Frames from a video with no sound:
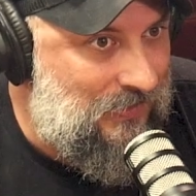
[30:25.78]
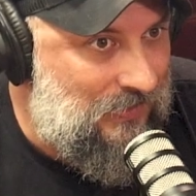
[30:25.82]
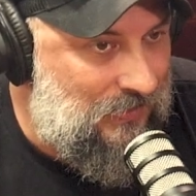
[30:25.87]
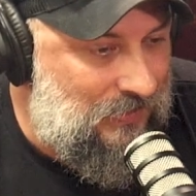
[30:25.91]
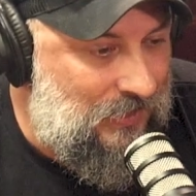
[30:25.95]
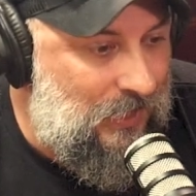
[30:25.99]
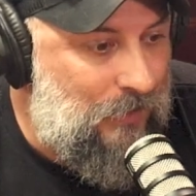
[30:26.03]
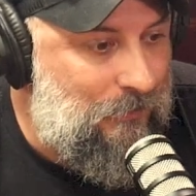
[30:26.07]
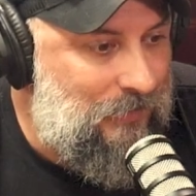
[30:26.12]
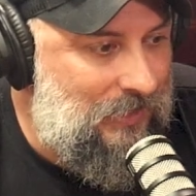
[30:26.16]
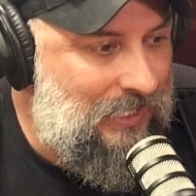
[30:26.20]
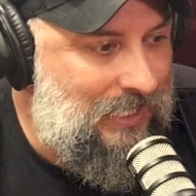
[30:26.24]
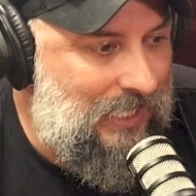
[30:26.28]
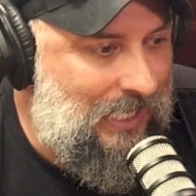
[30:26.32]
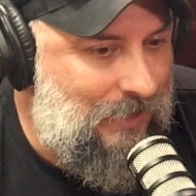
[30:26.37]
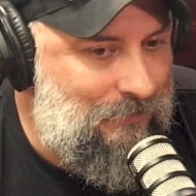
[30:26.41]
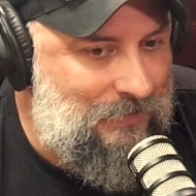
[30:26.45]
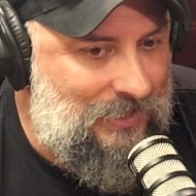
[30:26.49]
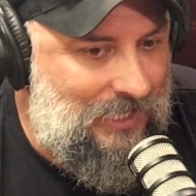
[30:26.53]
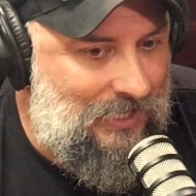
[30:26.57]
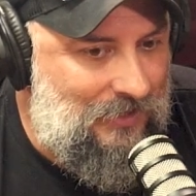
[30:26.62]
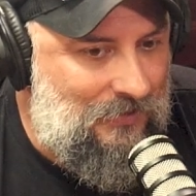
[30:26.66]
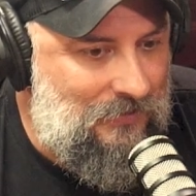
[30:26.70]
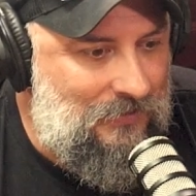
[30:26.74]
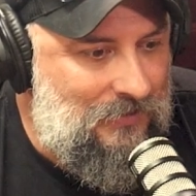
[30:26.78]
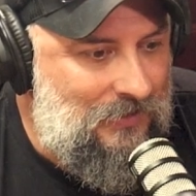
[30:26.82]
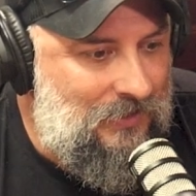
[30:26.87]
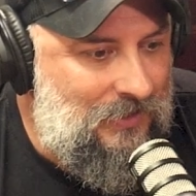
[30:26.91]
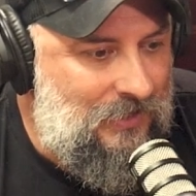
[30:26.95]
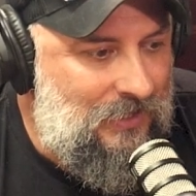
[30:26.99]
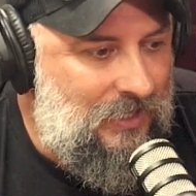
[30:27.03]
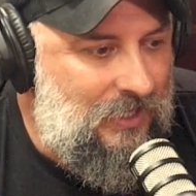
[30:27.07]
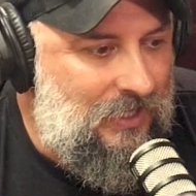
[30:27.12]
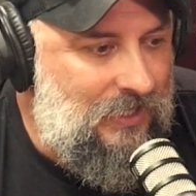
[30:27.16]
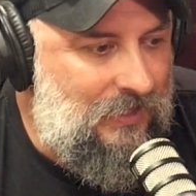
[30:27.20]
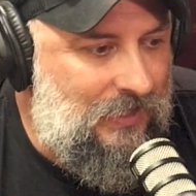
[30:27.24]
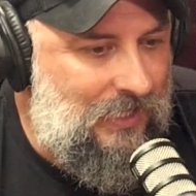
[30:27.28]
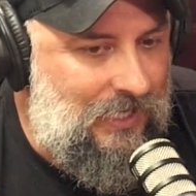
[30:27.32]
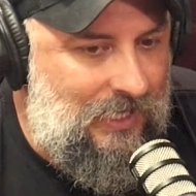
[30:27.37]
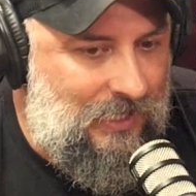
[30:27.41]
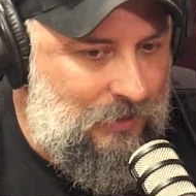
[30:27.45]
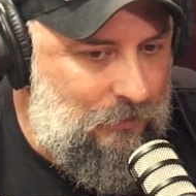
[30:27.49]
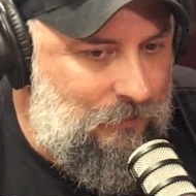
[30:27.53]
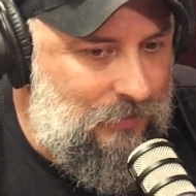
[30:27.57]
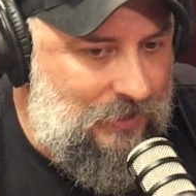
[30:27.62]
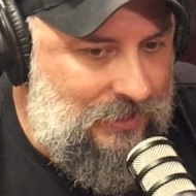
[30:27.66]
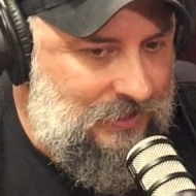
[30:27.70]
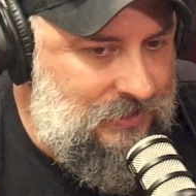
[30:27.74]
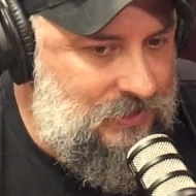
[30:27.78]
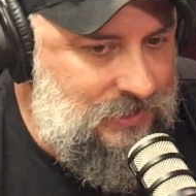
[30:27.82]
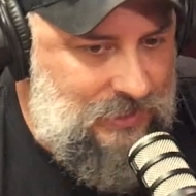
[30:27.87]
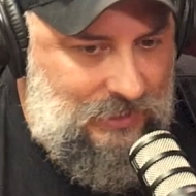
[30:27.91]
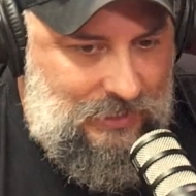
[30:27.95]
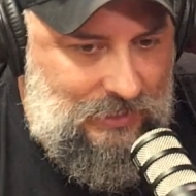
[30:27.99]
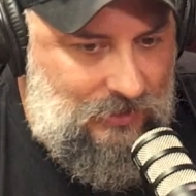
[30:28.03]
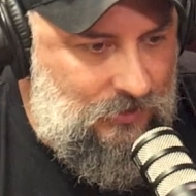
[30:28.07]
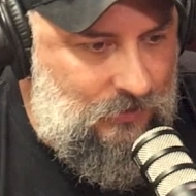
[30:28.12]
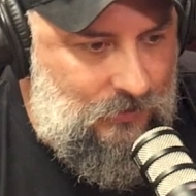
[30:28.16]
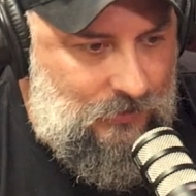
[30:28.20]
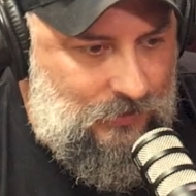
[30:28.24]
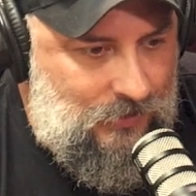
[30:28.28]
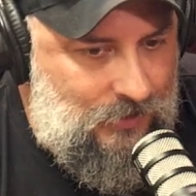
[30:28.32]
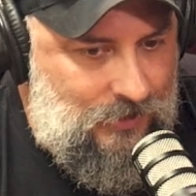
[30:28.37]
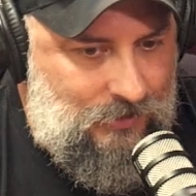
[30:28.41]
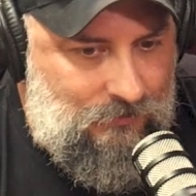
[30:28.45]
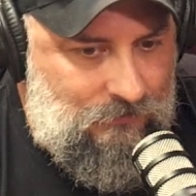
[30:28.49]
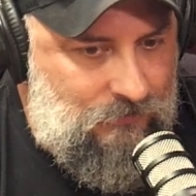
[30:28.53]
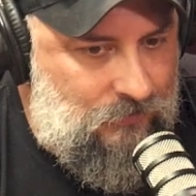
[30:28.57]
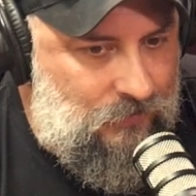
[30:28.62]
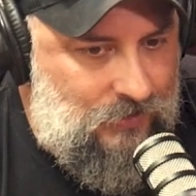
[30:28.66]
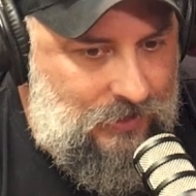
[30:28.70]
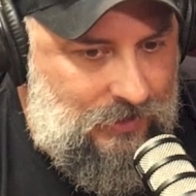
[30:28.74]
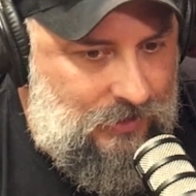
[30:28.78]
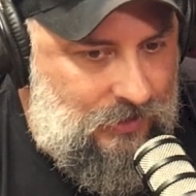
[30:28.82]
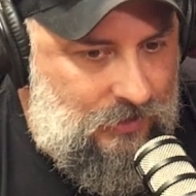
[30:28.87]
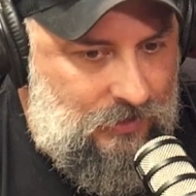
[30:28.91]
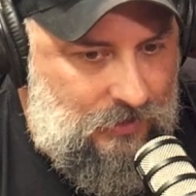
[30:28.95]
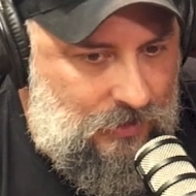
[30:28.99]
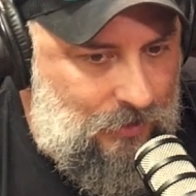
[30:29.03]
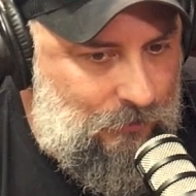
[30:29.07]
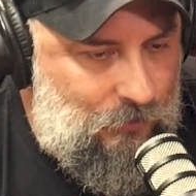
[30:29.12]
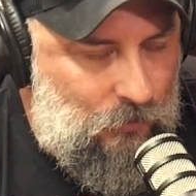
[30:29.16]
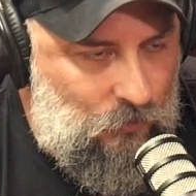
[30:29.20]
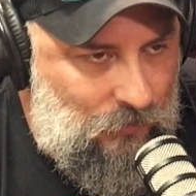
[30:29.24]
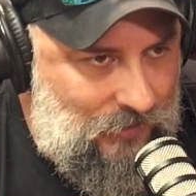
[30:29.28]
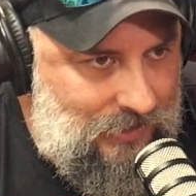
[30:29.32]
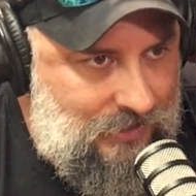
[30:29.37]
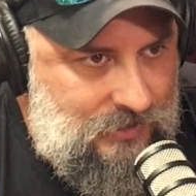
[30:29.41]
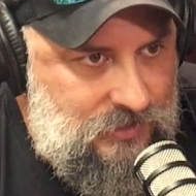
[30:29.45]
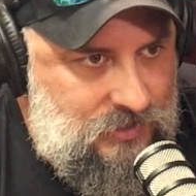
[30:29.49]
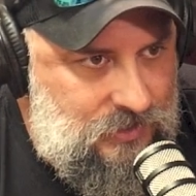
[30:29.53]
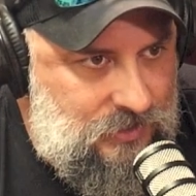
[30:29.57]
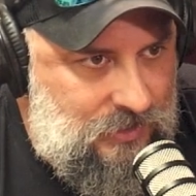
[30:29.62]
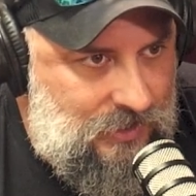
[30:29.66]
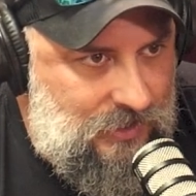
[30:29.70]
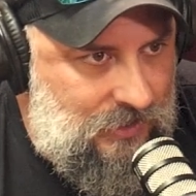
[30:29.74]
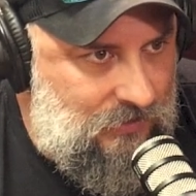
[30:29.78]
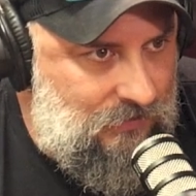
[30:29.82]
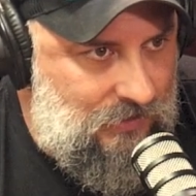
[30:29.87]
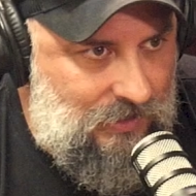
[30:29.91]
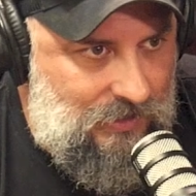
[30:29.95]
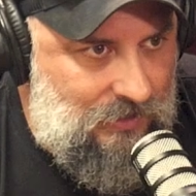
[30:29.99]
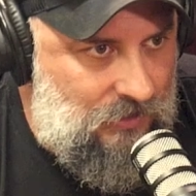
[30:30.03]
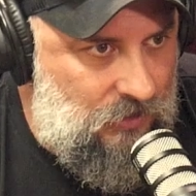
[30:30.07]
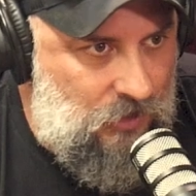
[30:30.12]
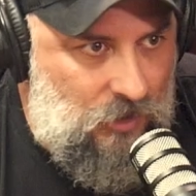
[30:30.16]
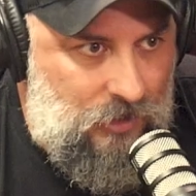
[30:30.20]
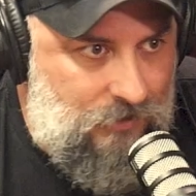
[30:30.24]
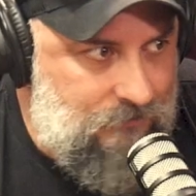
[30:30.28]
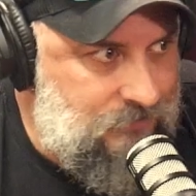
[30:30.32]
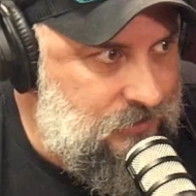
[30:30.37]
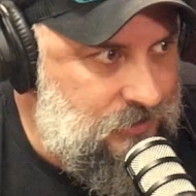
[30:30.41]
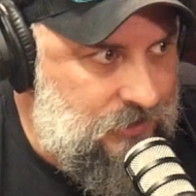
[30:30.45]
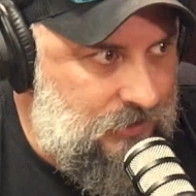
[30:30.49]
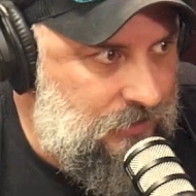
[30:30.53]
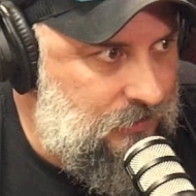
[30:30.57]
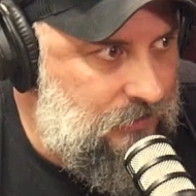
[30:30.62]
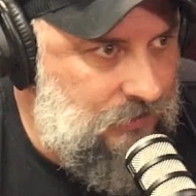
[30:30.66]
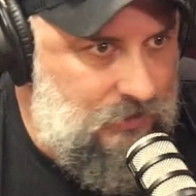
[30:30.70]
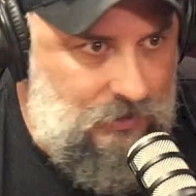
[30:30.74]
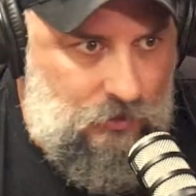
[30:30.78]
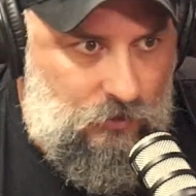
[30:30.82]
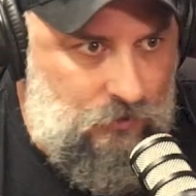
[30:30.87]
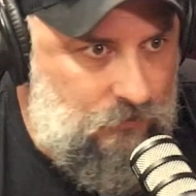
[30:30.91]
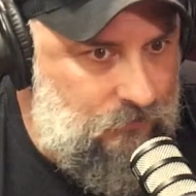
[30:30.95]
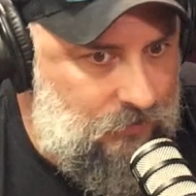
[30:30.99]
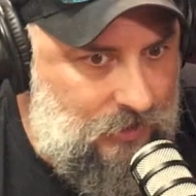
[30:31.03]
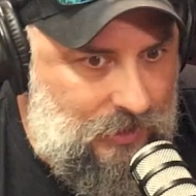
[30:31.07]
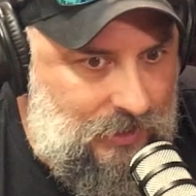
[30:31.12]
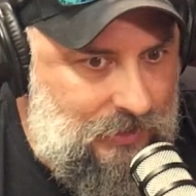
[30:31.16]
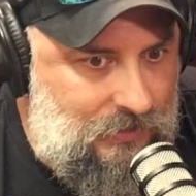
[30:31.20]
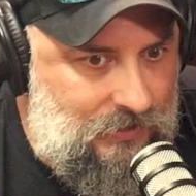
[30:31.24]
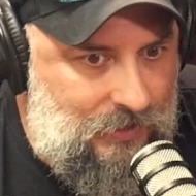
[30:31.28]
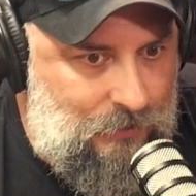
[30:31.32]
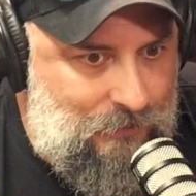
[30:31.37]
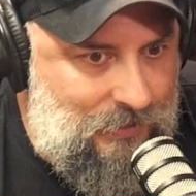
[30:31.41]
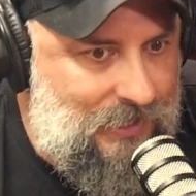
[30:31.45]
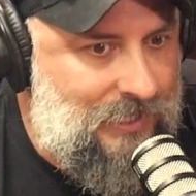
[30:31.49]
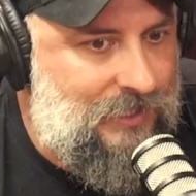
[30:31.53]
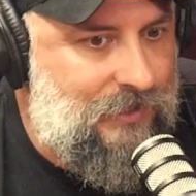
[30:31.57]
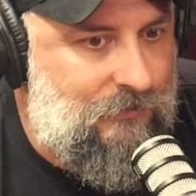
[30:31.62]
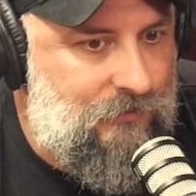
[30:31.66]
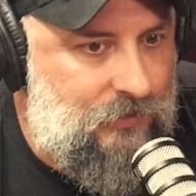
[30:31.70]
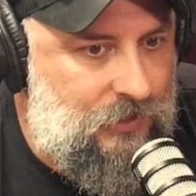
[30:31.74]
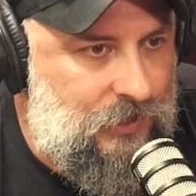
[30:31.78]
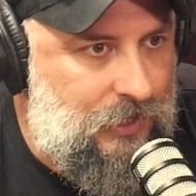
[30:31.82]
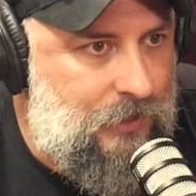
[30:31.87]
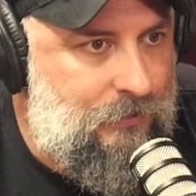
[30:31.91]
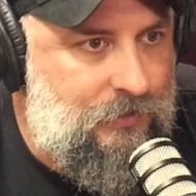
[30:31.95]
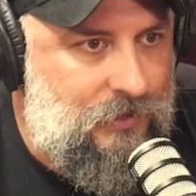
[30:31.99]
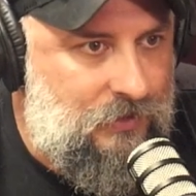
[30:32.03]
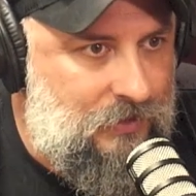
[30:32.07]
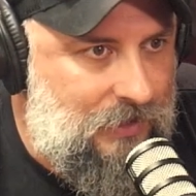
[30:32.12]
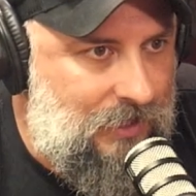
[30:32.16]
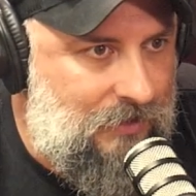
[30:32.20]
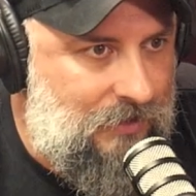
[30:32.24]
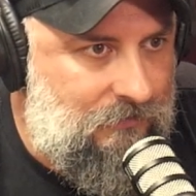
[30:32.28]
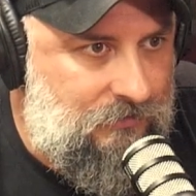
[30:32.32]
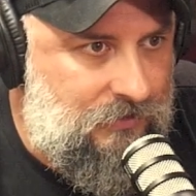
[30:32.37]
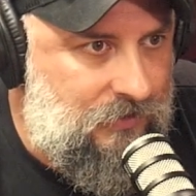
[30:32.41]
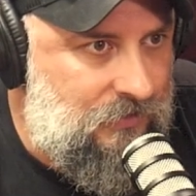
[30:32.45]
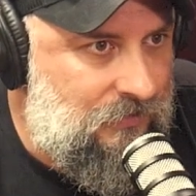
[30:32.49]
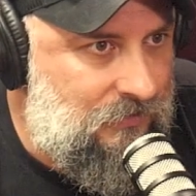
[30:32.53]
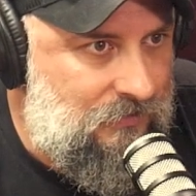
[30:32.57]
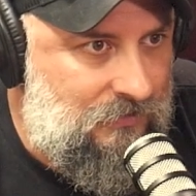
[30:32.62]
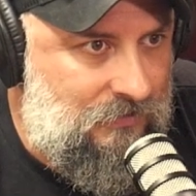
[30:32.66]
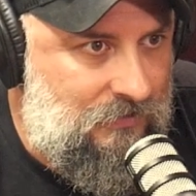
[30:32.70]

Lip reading: The company came down. They had a big scene going on for like a couple weeks, and then all of a sudden, overnight, they packed everything up and left.